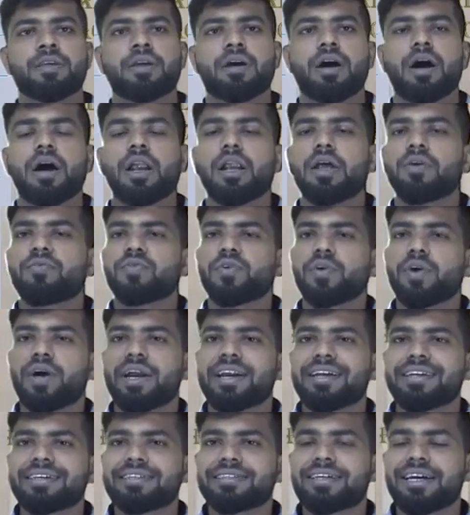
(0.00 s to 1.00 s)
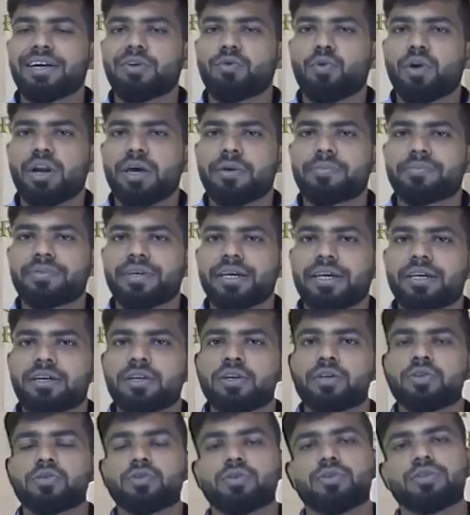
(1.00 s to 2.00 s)
All of you understand what I am saying?
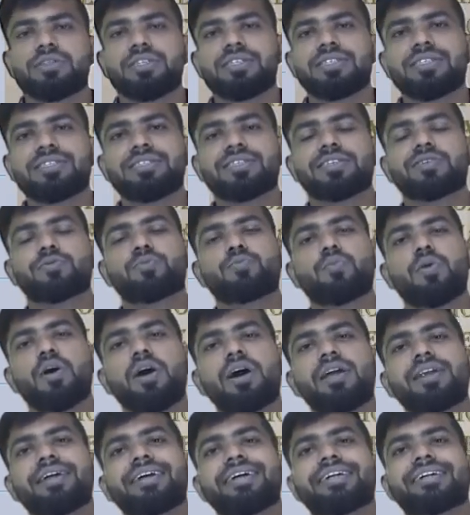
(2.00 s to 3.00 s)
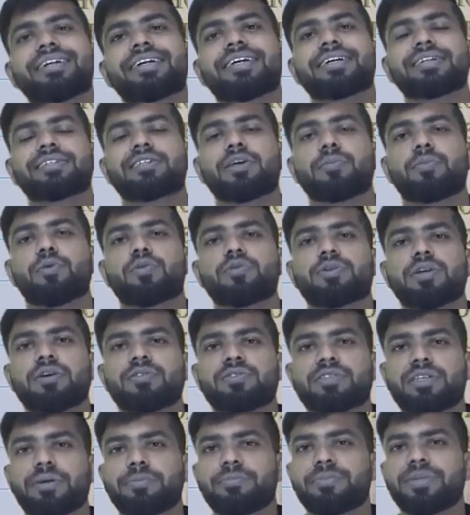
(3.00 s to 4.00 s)
So this is the small introduction about our
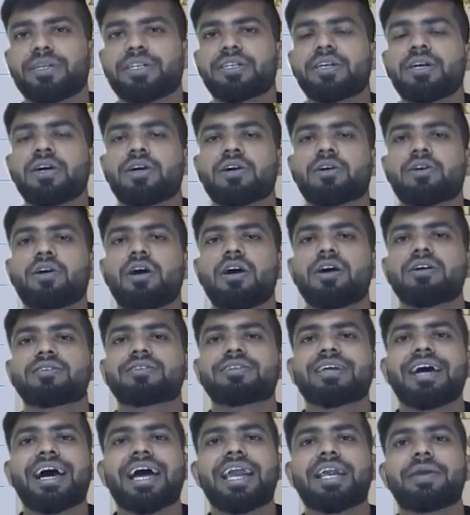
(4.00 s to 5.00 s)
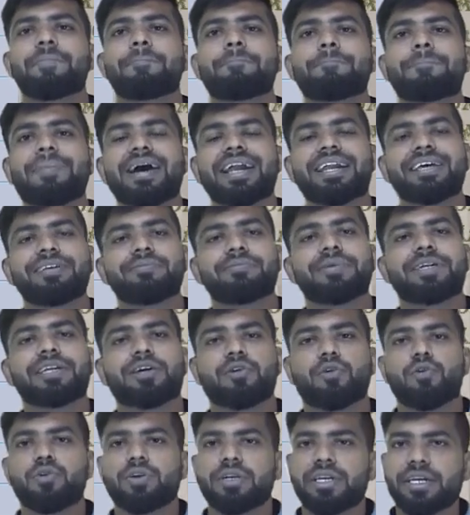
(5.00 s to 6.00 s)
subject, cost and management
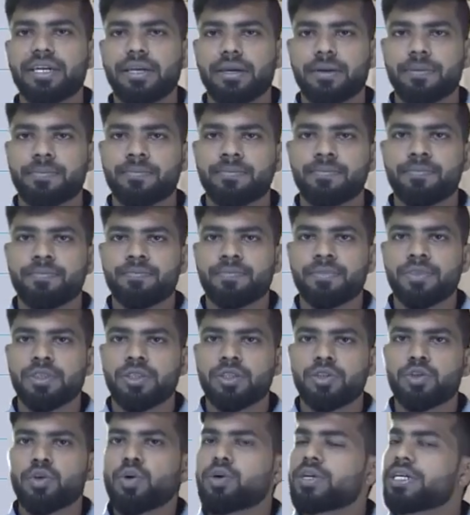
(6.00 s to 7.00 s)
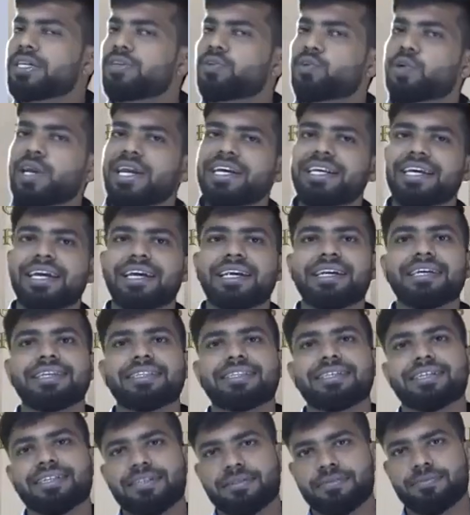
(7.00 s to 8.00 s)
accounting. No need to write
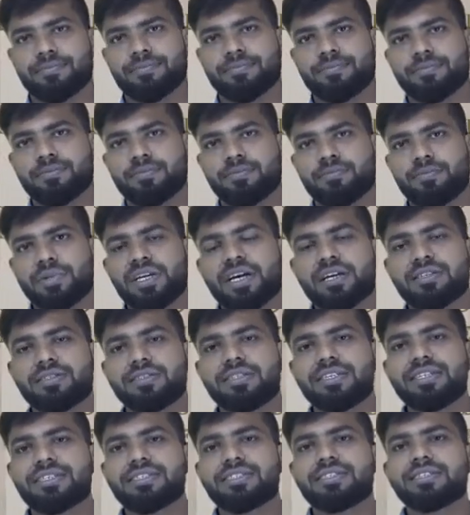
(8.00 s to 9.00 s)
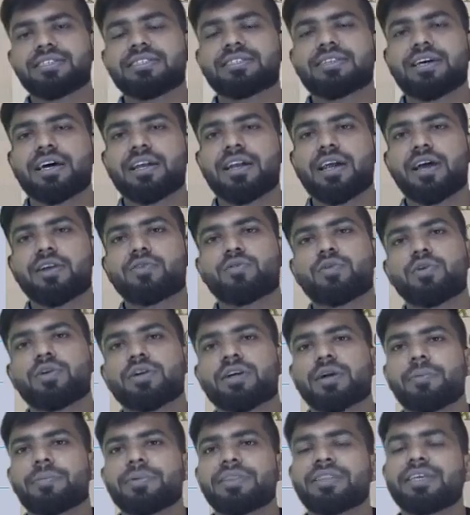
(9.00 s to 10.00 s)
anything, because these things are not going to
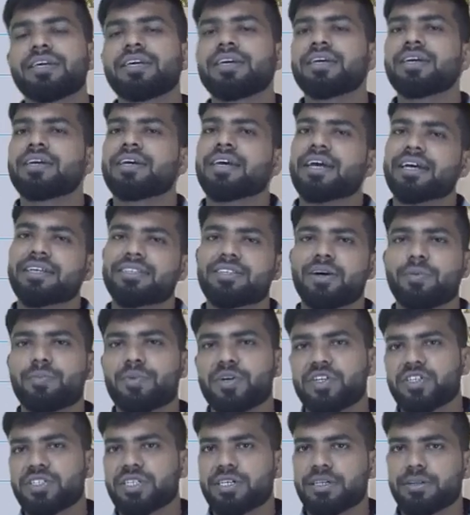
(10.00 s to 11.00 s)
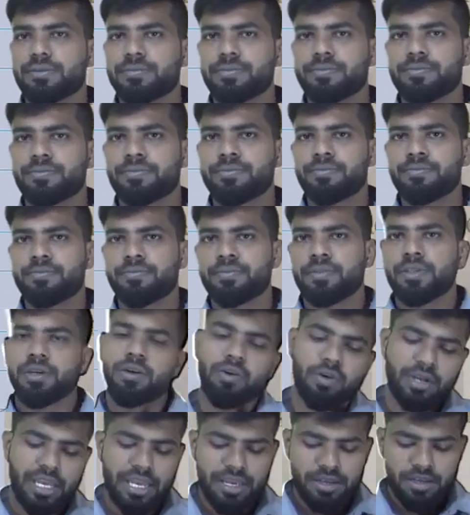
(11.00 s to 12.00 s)
come in the examination.
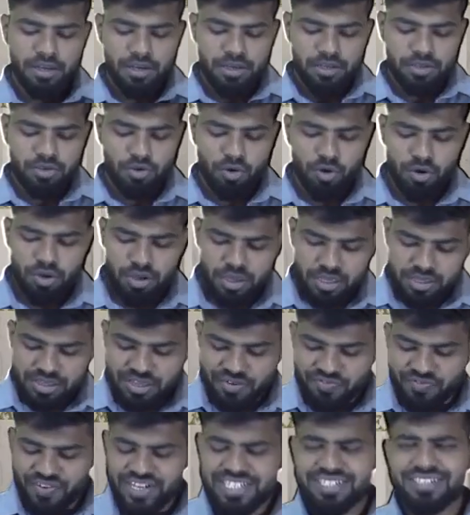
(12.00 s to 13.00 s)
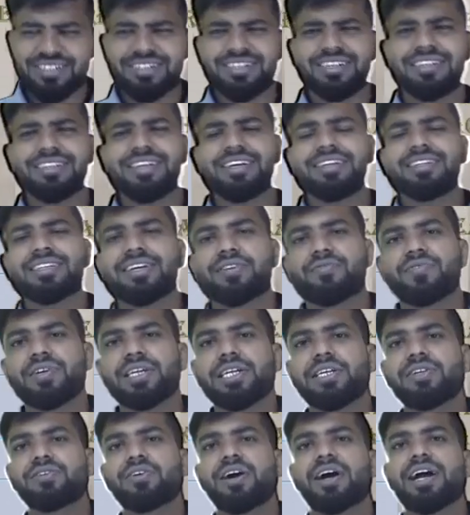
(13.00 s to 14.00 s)
Okay, so the first thing that we
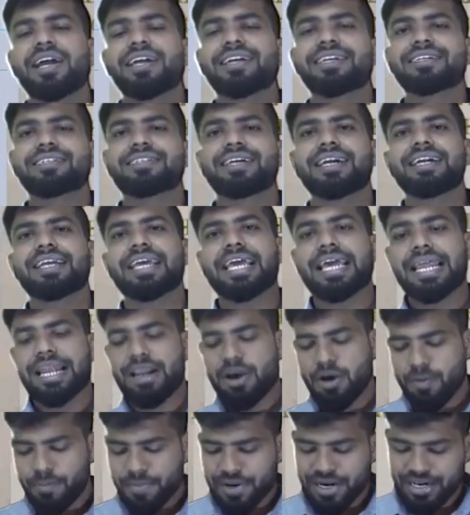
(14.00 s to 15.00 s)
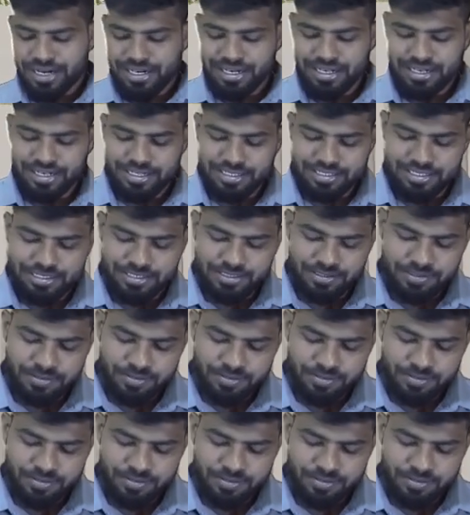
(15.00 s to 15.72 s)
need to understand elaborately is